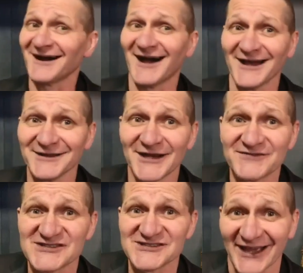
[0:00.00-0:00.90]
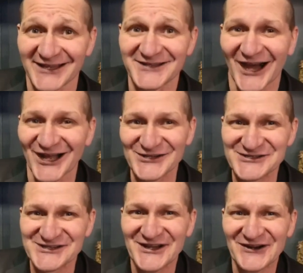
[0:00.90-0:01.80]
I love stacking
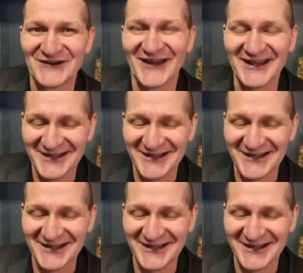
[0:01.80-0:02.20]
dollars, right?